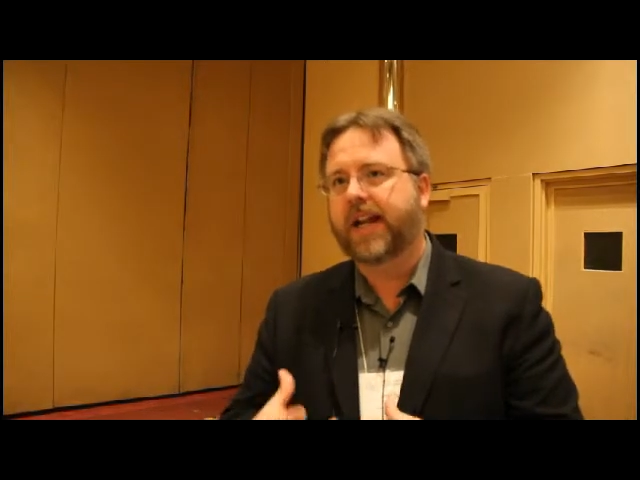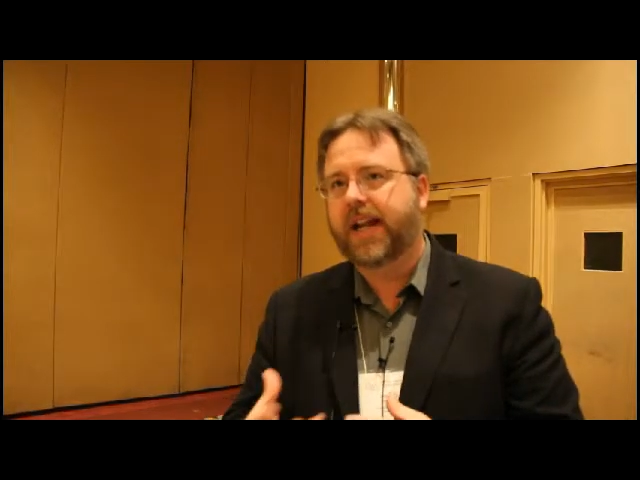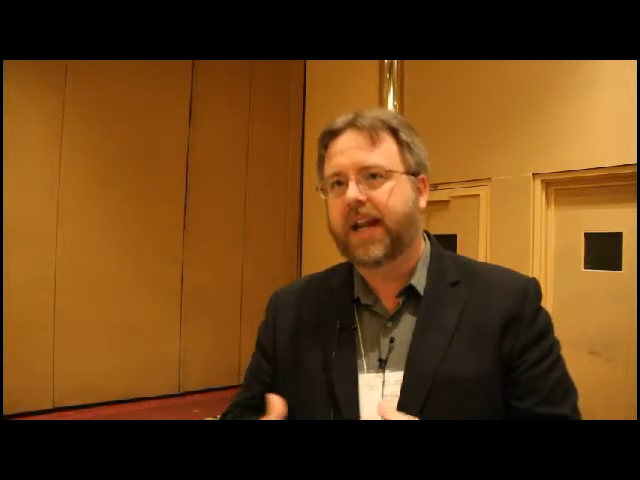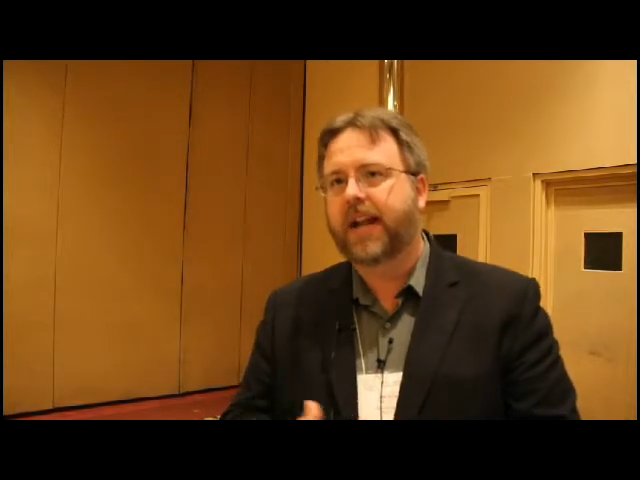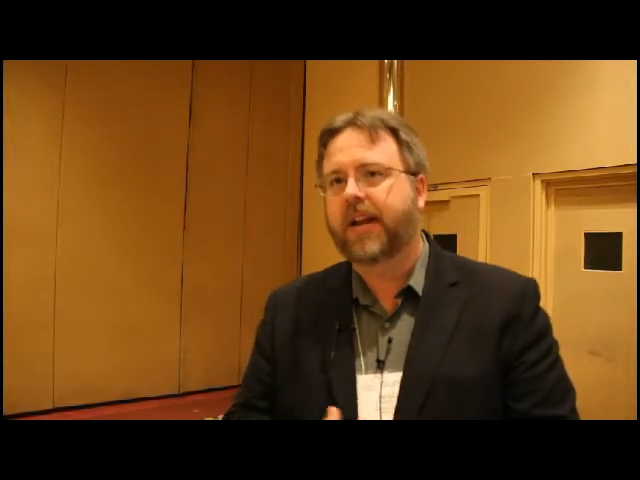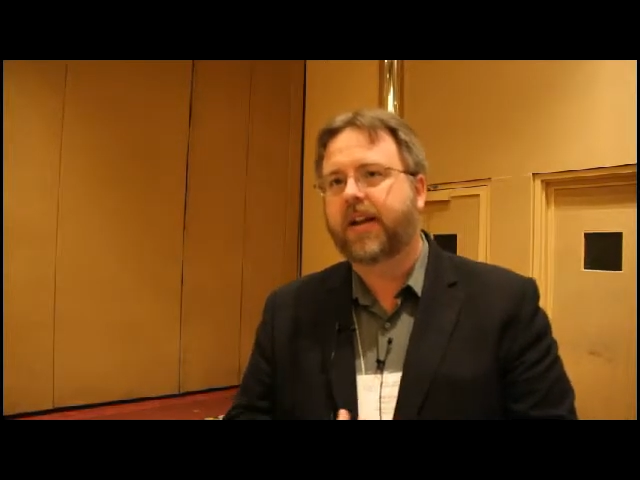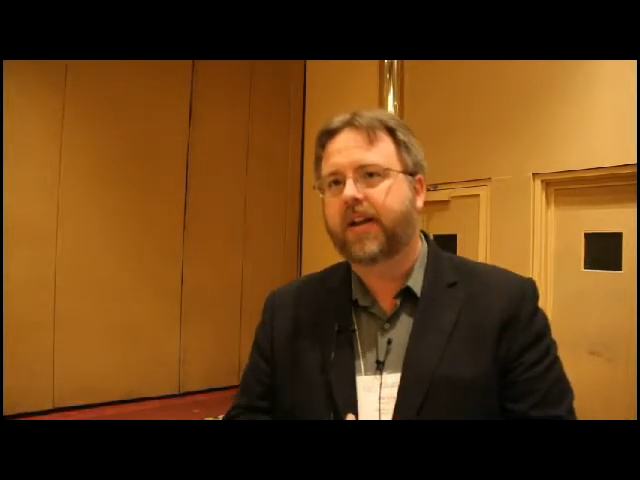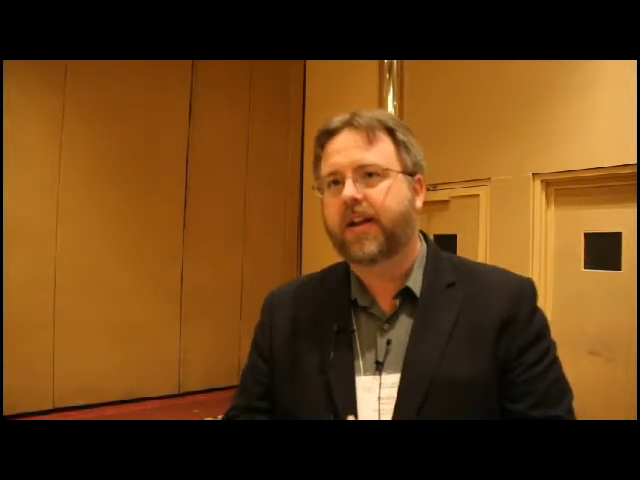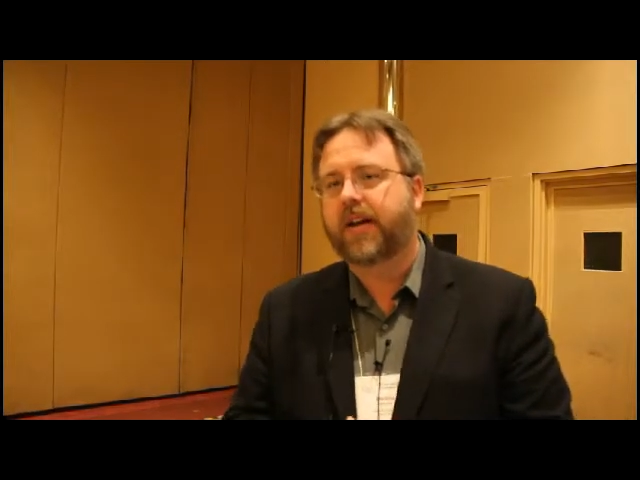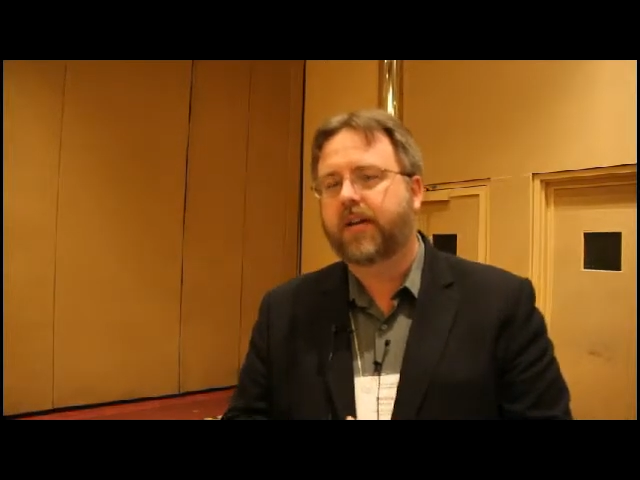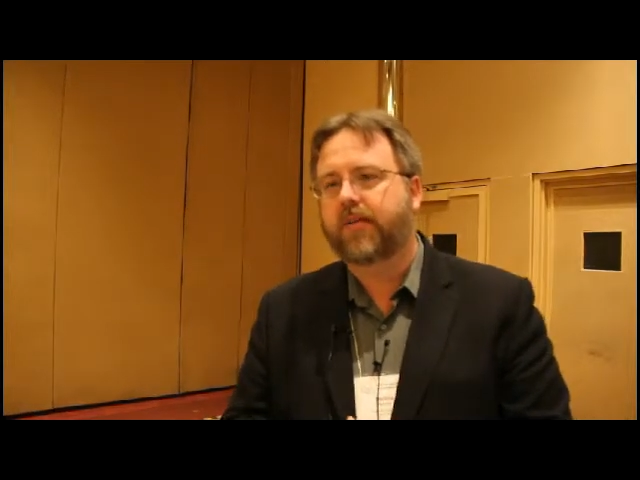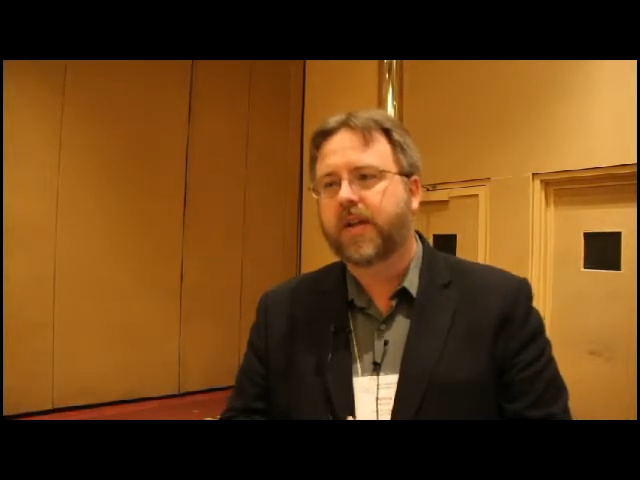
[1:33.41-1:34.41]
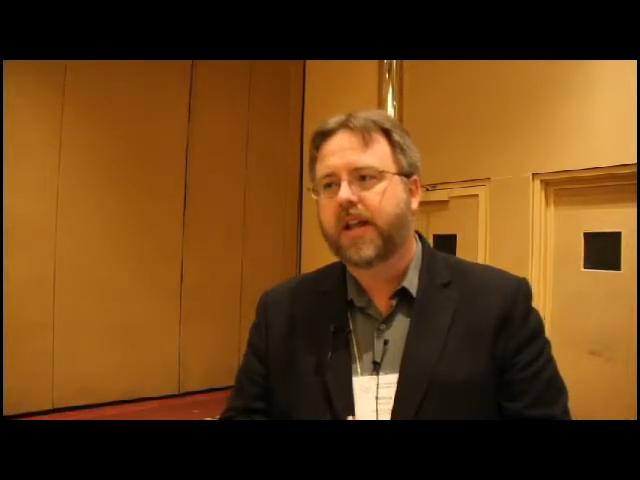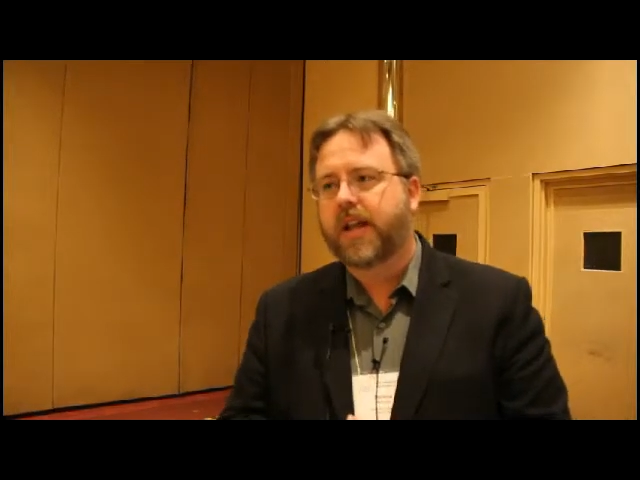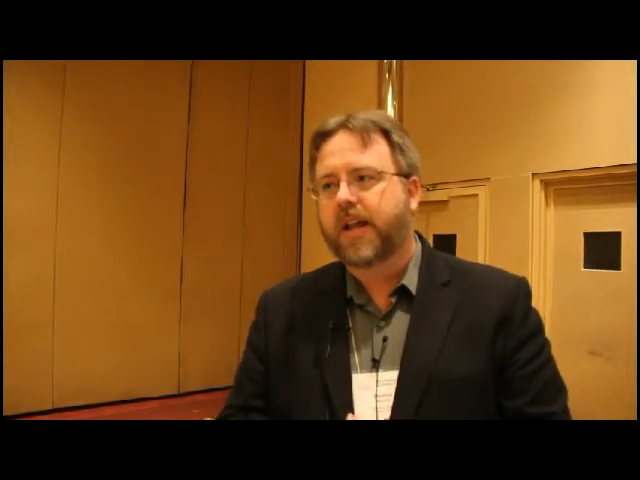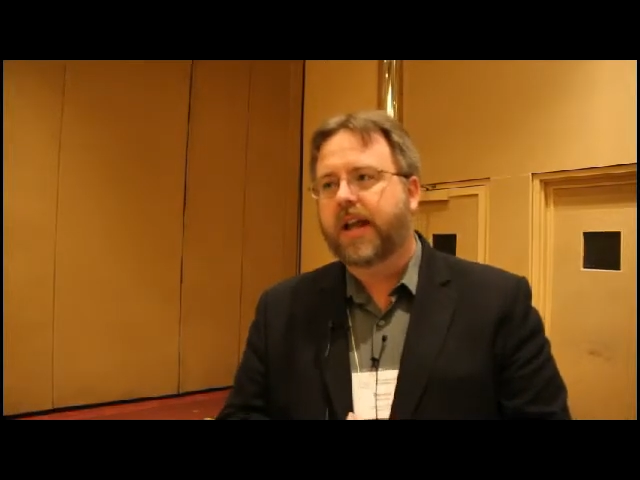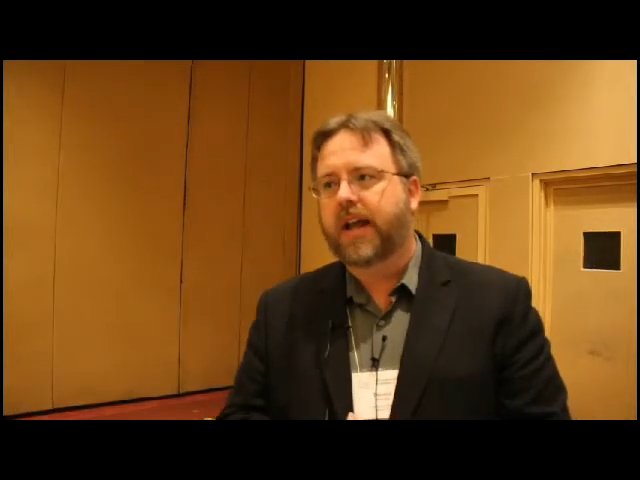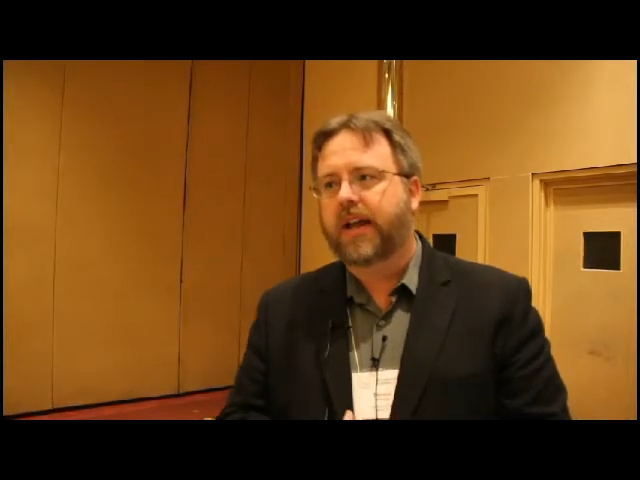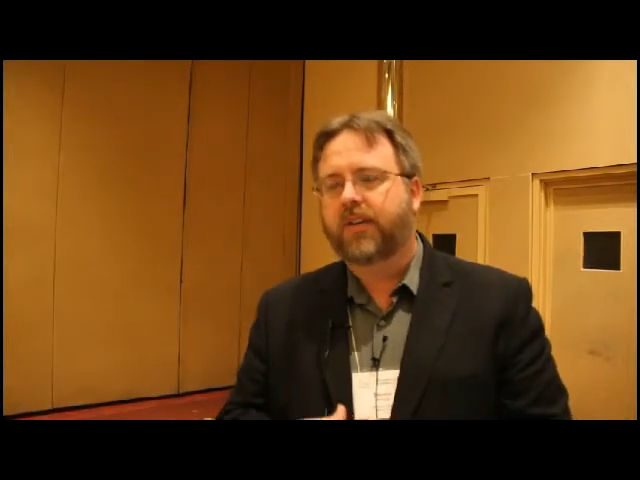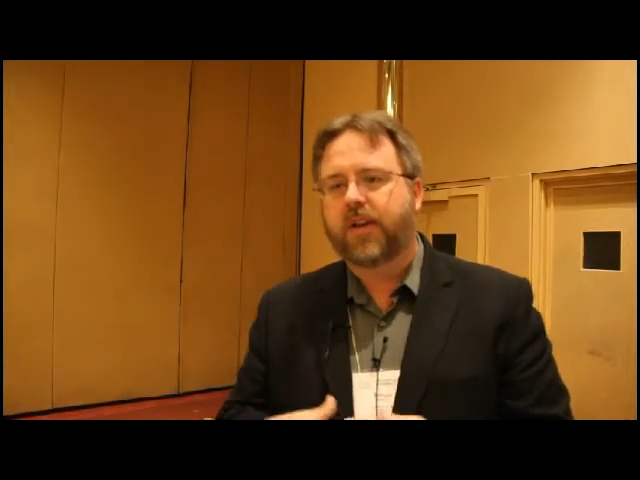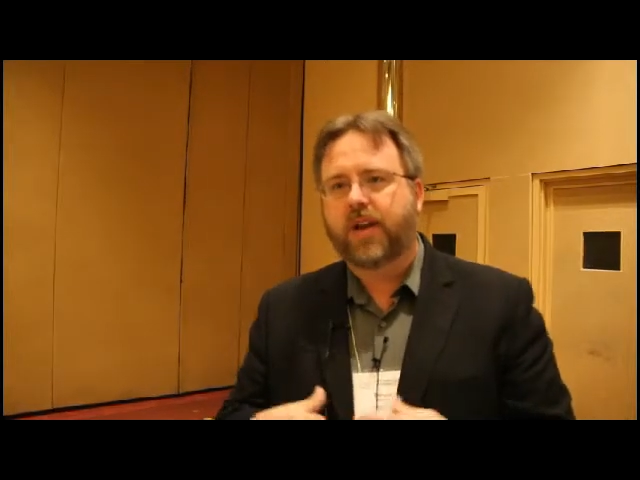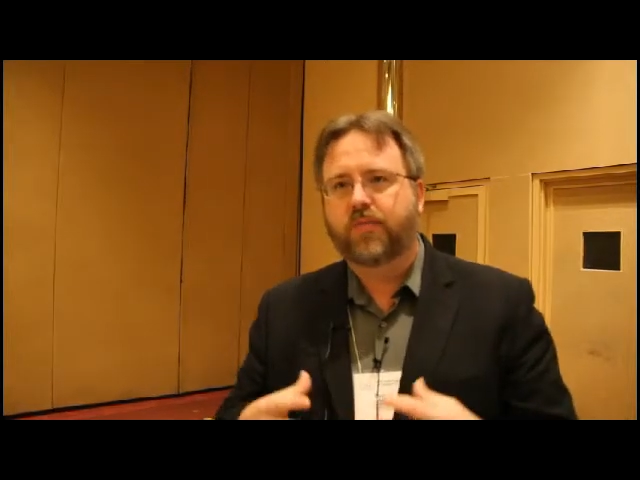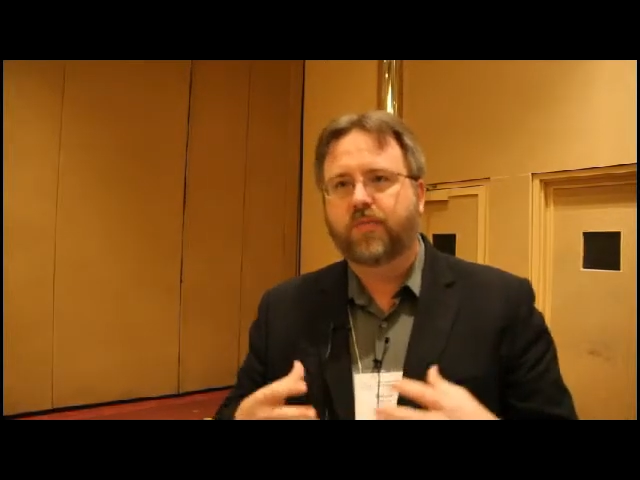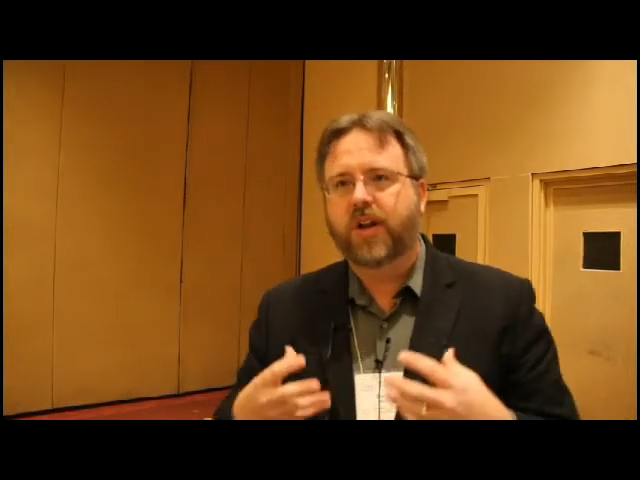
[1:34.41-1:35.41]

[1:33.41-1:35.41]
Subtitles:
again in as